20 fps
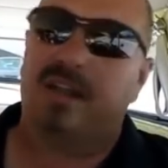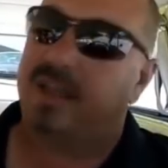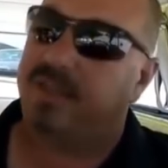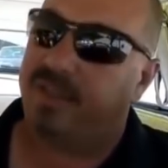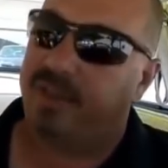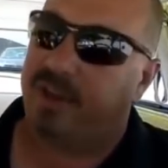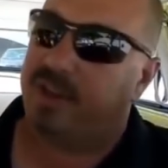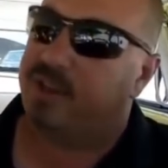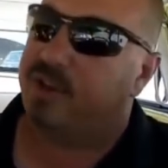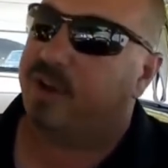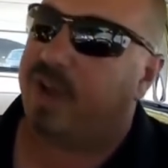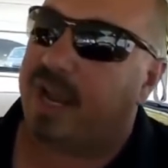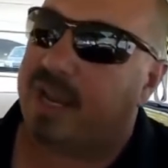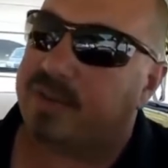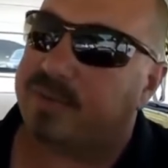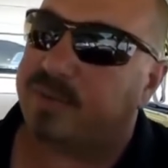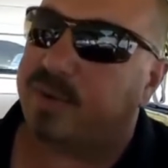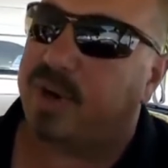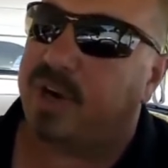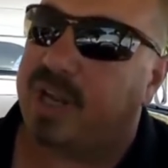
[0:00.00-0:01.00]
I thought you
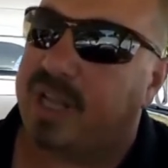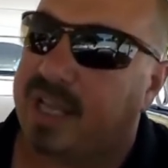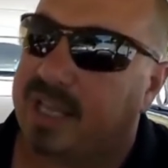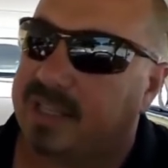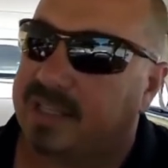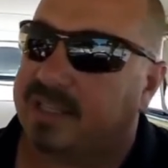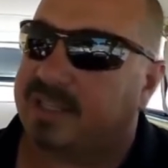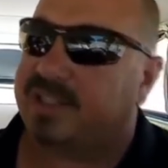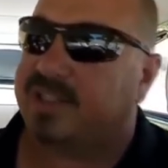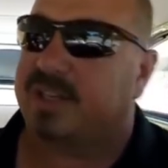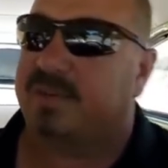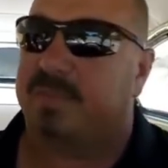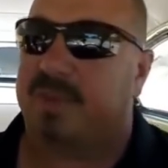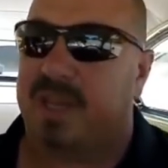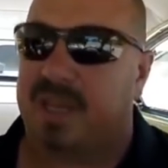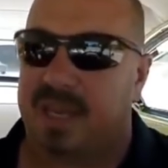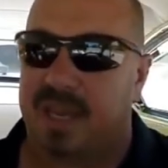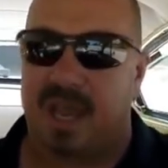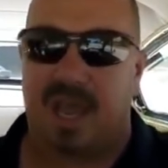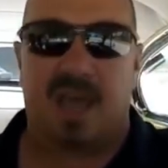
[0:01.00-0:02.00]
guys were going to get to see
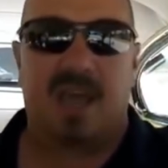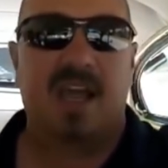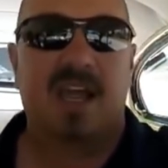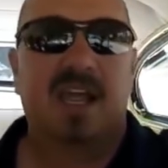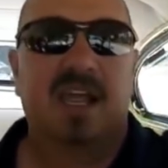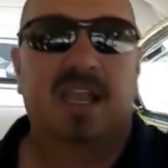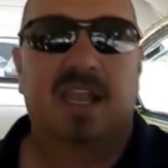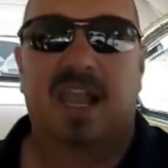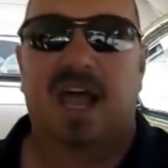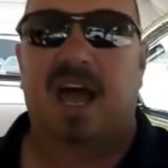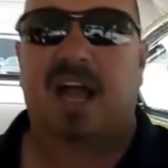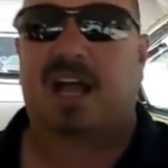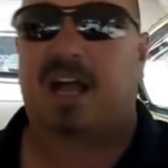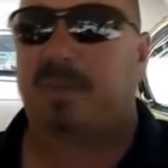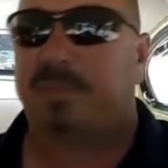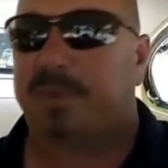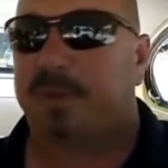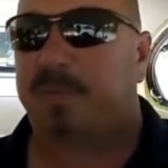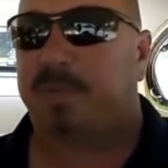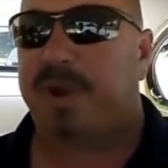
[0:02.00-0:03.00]
me uh, lock
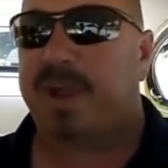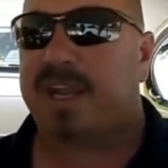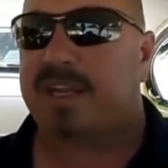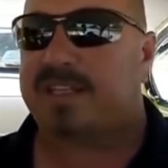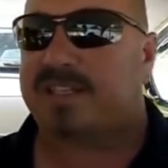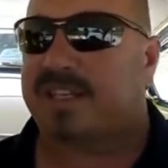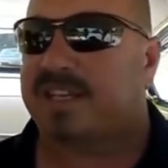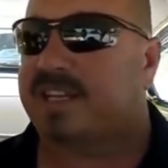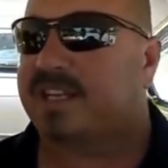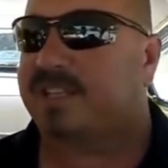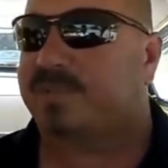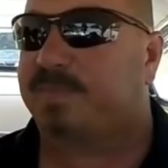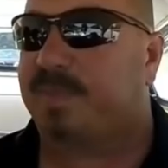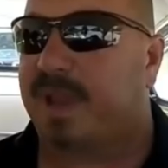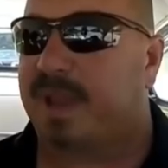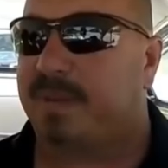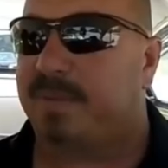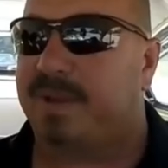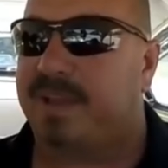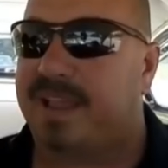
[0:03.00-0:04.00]
up the brakes on this
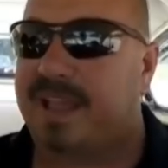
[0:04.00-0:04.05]
baby.